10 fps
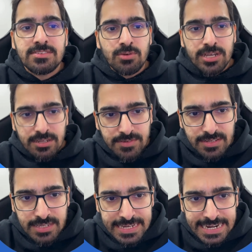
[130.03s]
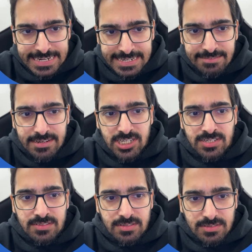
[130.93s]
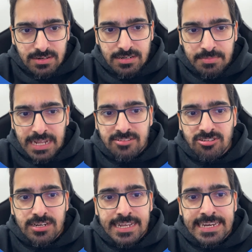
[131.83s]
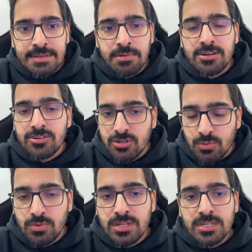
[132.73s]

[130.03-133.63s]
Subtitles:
So here we are saying integrations Cert-Manager enabled true.